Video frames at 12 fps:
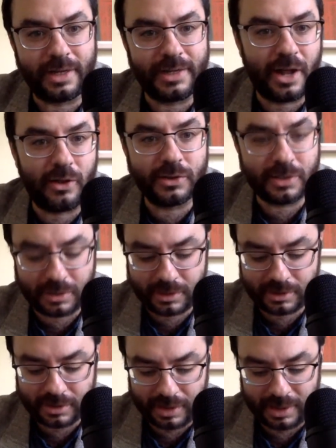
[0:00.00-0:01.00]

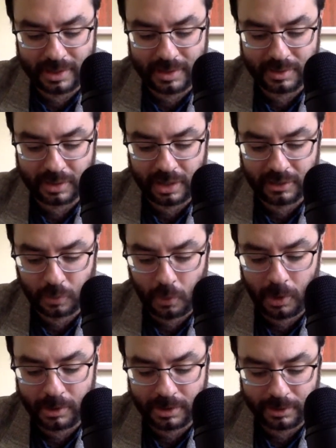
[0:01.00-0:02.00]
analysis, is
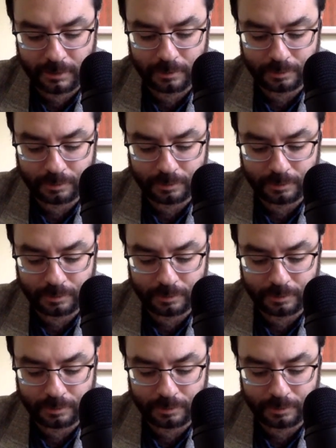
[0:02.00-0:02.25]
warranted.